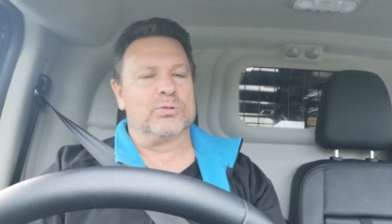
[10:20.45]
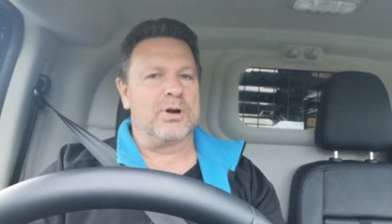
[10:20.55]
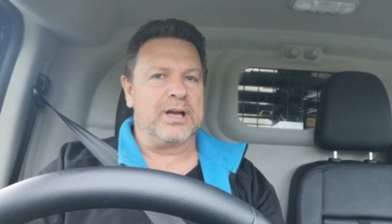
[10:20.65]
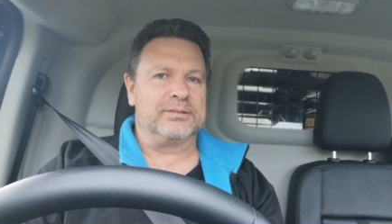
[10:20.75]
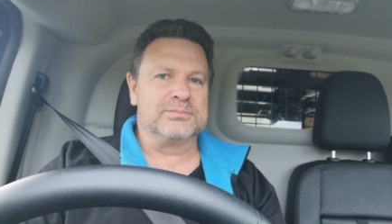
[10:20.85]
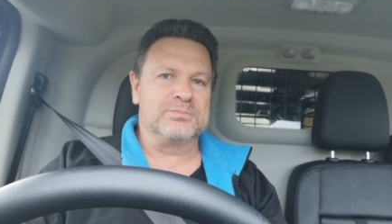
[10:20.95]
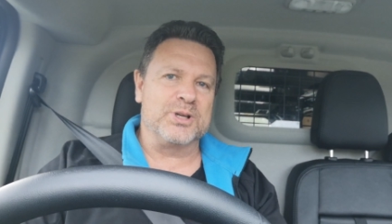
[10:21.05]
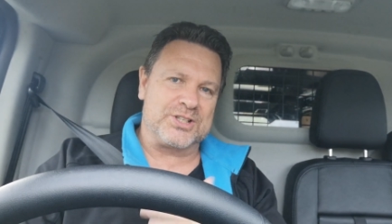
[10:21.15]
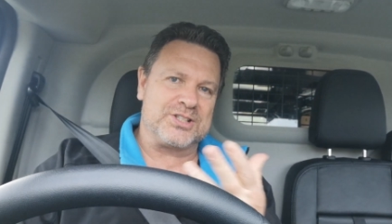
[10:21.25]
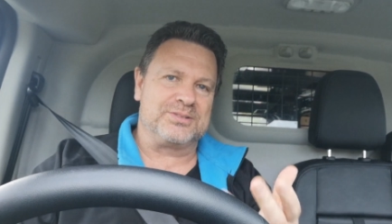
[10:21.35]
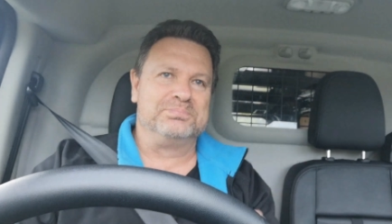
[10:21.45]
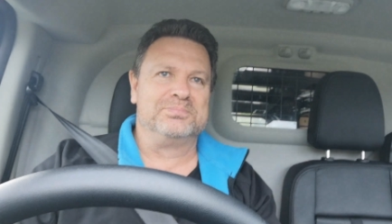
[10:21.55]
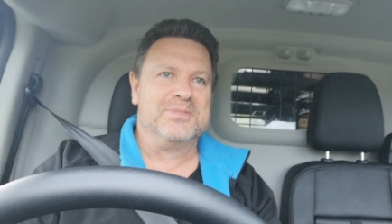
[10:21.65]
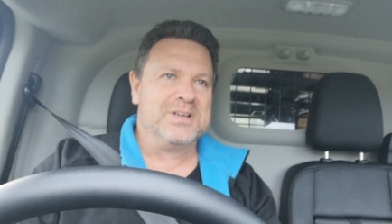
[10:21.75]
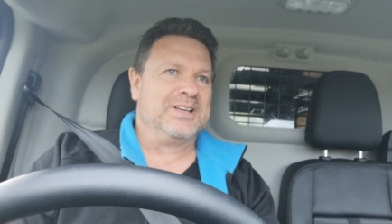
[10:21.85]
or right, which
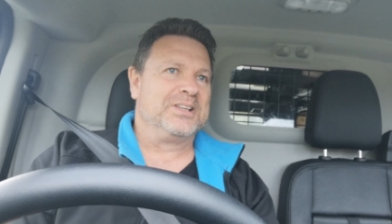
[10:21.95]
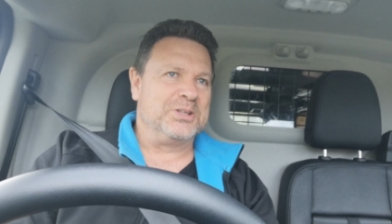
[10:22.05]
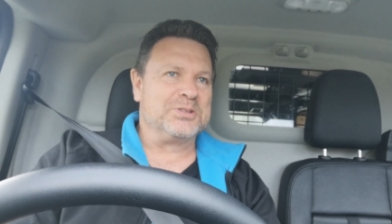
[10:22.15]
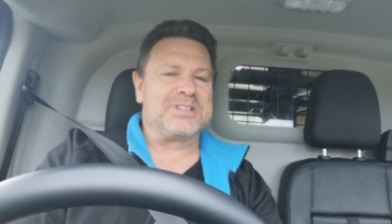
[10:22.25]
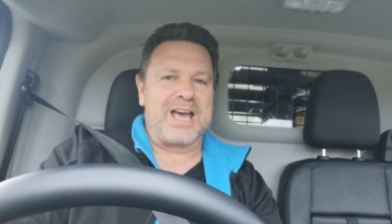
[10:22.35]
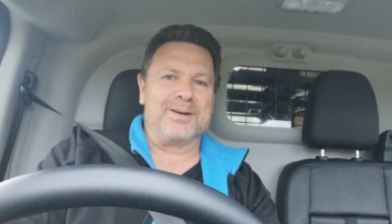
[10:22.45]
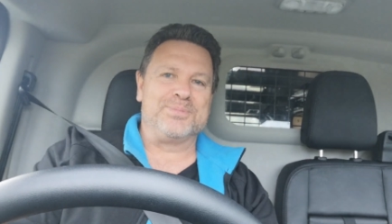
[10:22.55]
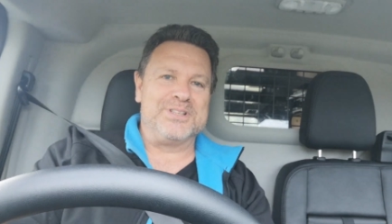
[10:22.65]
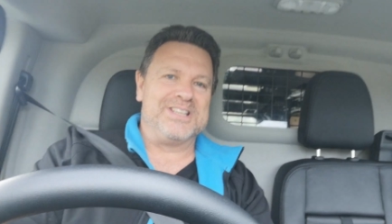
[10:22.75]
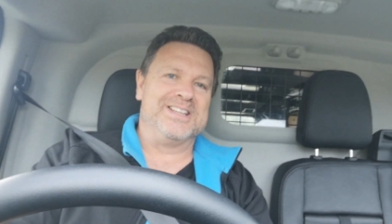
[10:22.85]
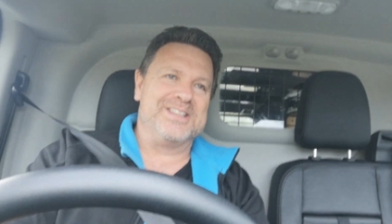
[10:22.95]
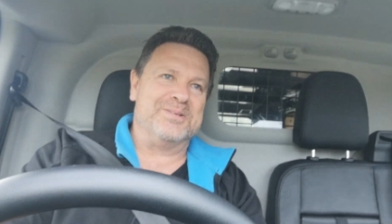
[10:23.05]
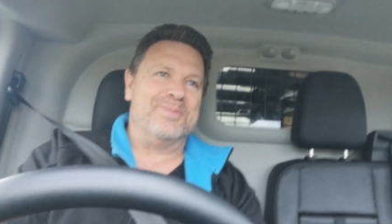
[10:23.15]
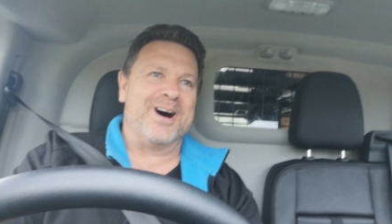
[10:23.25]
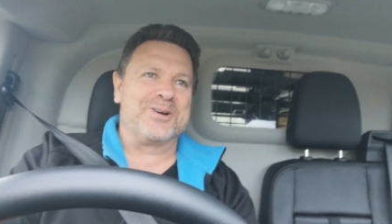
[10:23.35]
used to happen in the
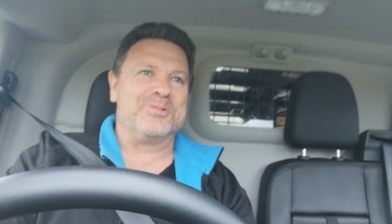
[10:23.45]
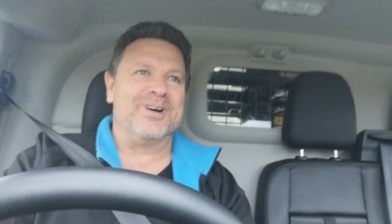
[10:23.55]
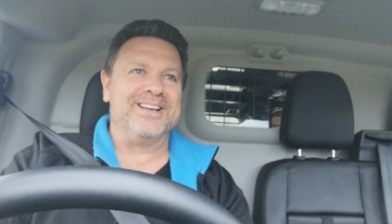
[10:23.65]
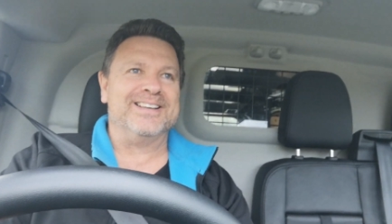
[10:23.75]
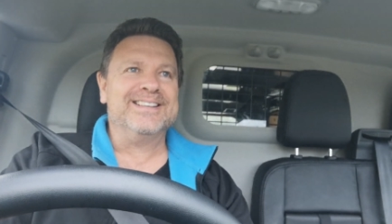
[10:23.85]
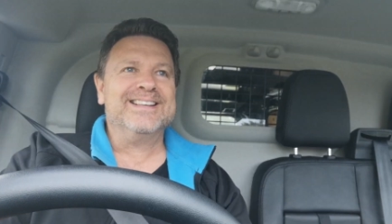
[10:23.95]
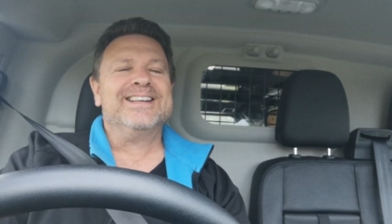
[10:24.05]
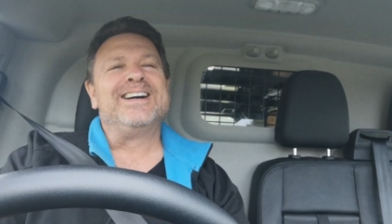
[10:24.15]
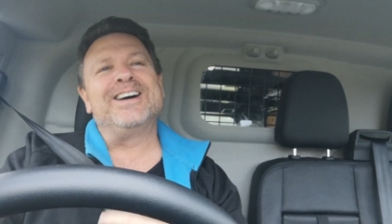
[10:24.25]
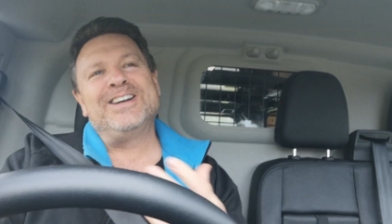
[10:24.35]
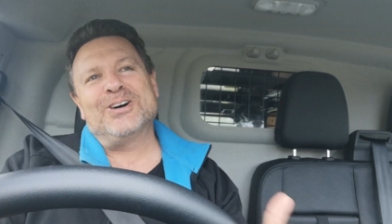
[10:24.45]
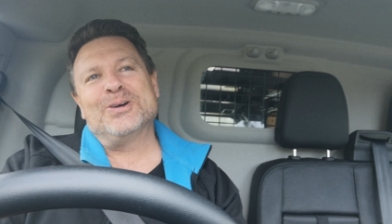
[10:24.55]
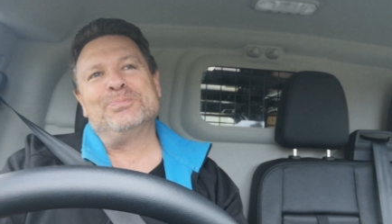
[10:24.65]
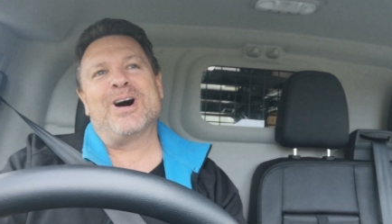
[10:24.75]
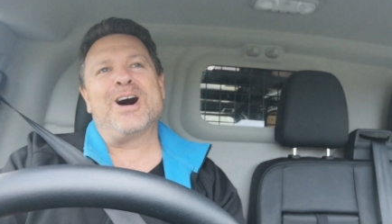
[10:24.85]
Mark 1. I know
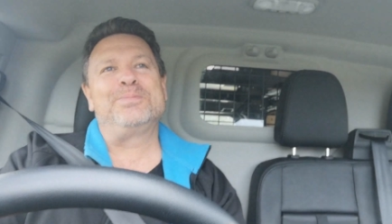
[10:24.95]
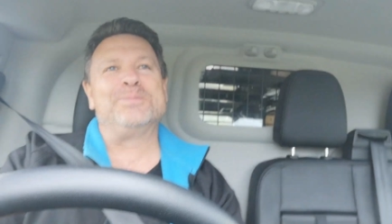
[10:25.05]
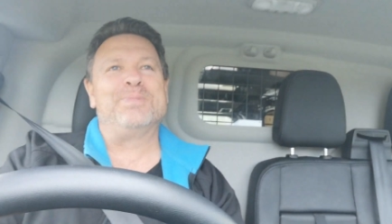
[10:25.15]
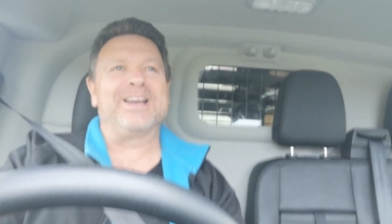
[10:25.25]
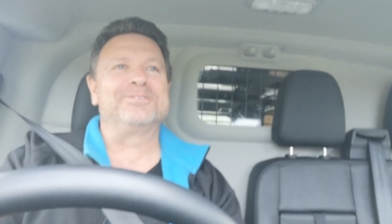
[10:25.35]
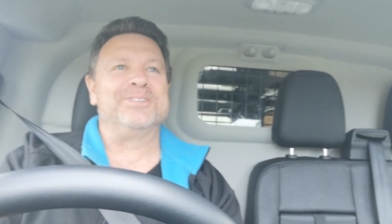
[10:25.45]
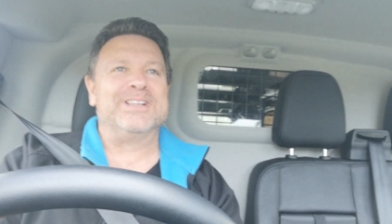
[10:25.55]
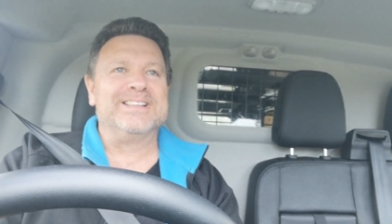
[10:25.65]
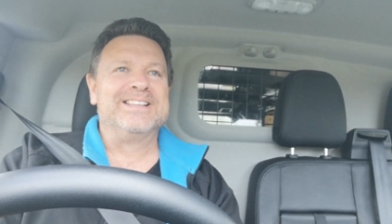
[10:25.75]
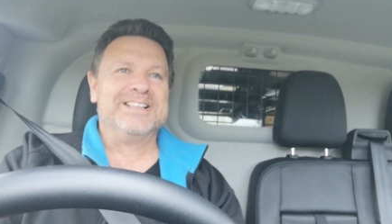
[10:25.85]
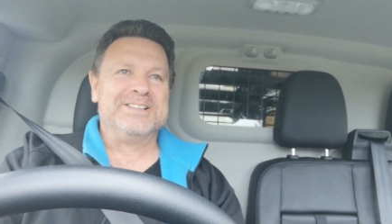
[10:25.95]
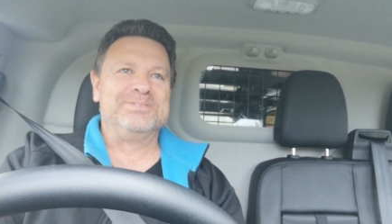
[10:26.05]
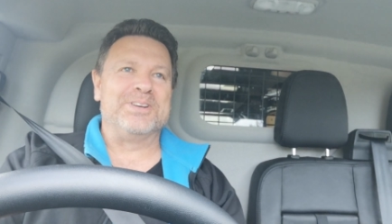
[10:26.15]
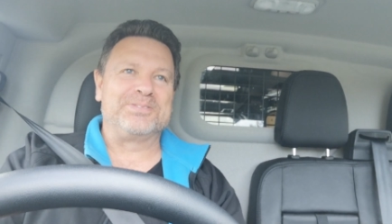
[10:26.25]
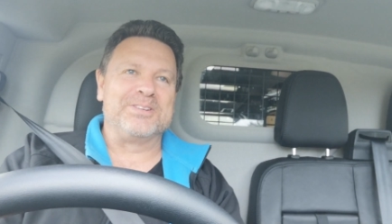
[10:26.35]
I'm harping back for
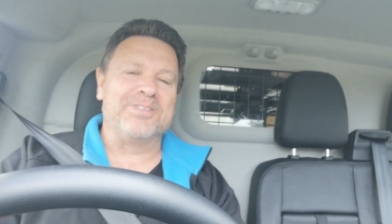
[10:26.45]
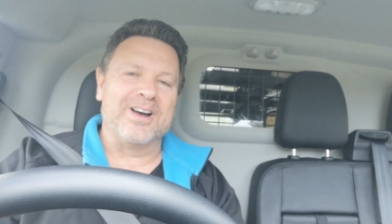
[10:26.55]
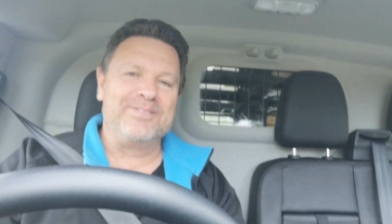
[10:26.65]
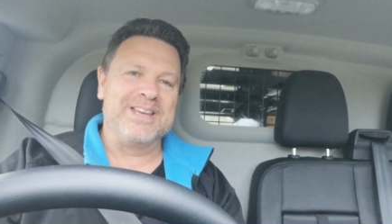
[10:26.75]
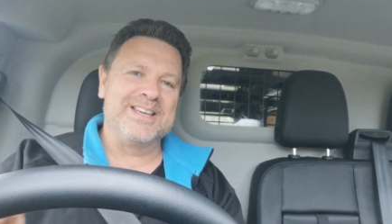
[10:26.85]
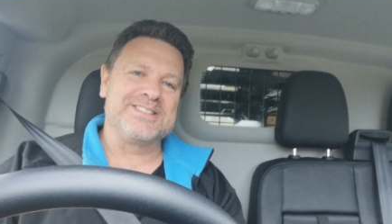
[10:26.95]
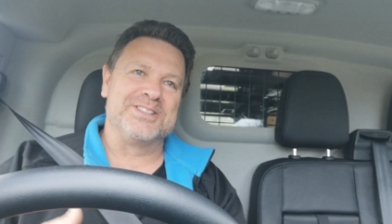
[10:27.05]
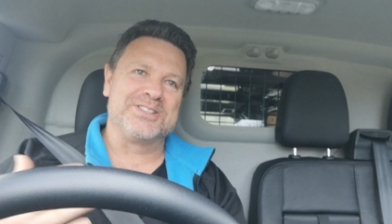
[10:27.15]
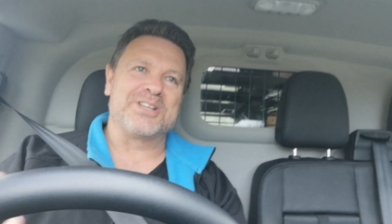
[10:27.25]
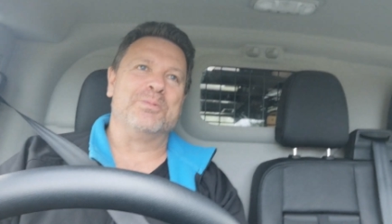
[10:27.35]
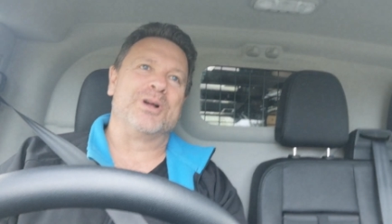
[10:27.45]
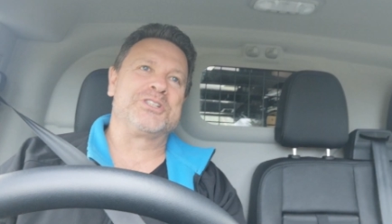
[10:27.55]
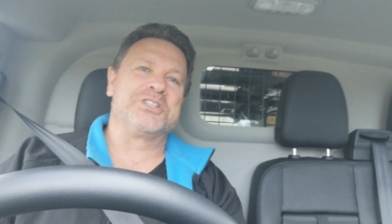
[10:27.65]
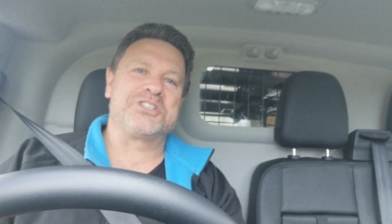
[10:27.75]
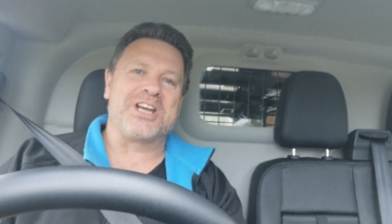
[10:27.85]
55 years and so
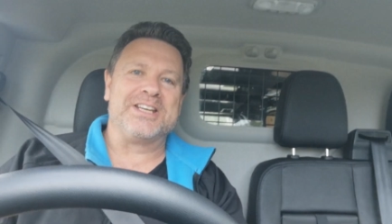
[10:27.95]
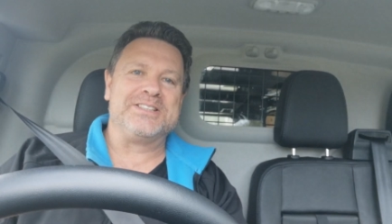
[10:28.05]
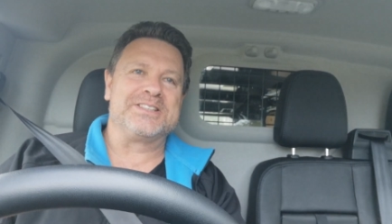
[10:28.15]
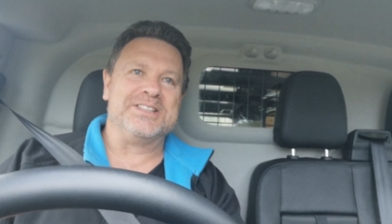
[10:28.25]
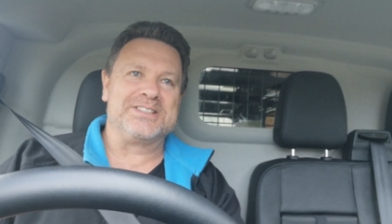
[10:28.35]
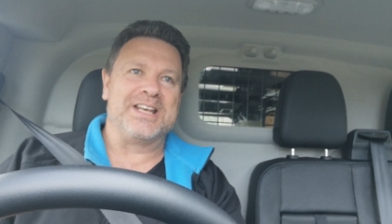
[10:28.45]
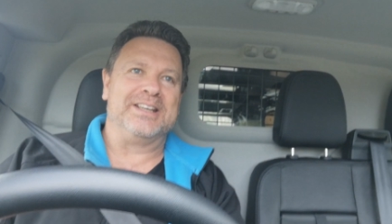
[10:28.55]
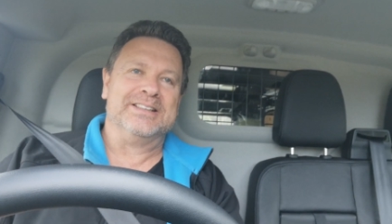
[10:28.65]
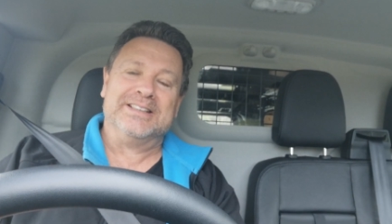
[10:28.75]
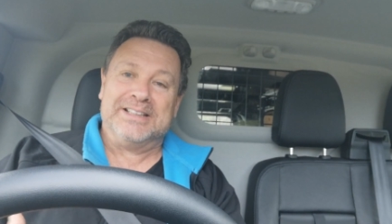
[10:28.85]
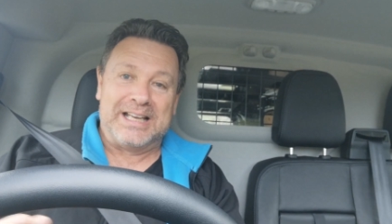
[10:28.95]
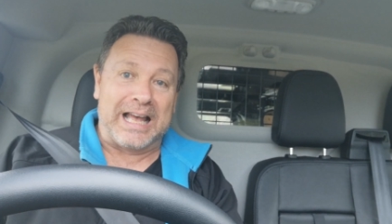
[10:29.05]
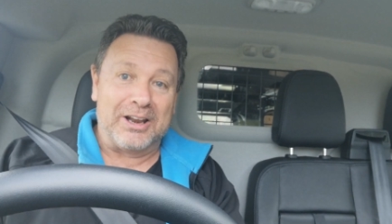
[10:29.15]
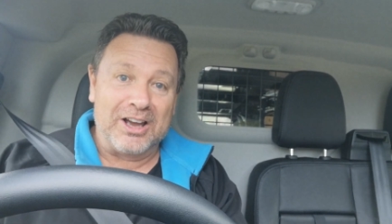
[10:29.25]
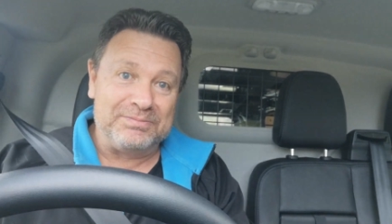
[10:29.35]
much has changed since then.
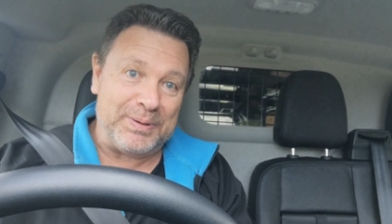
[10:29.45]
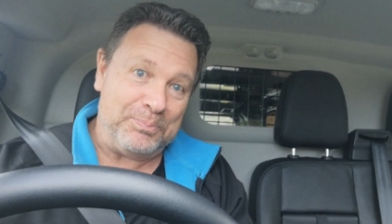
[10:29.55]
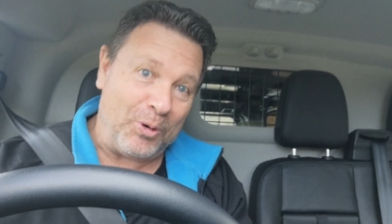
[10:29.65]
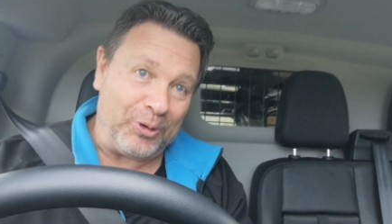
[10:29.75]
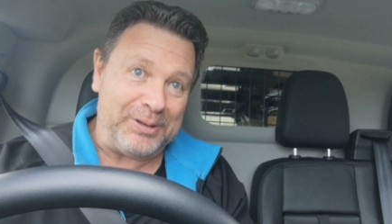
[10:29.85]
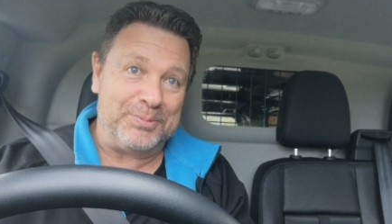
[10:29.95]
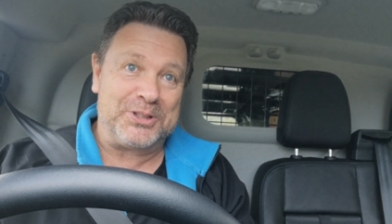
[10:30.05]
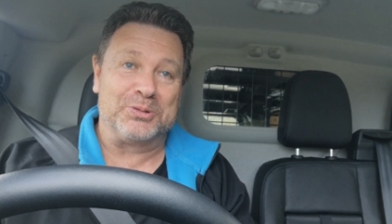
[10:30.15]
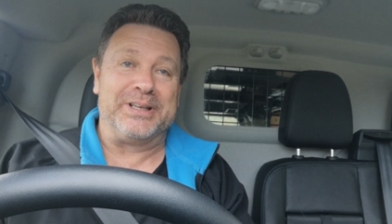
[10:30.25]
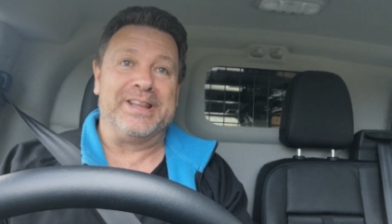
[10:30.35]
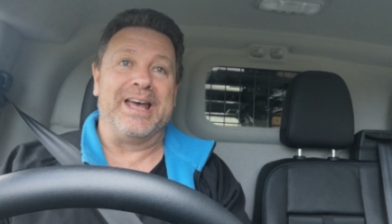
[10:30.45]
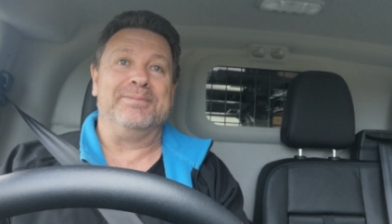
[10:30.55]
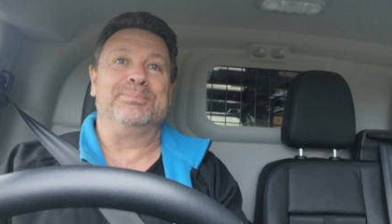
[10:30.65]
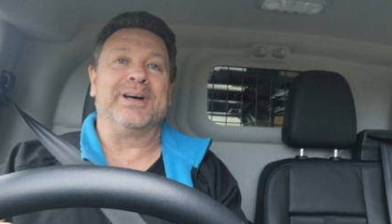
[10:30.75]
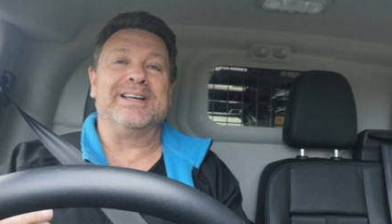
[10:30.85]
Hell, I've been born in between
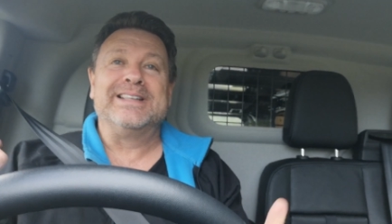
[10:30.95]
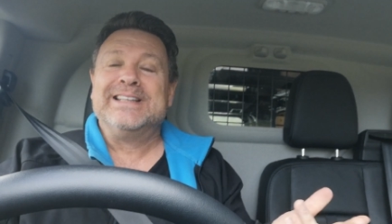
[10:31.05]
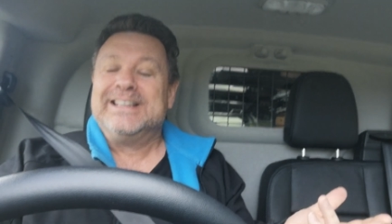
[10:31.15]
then, but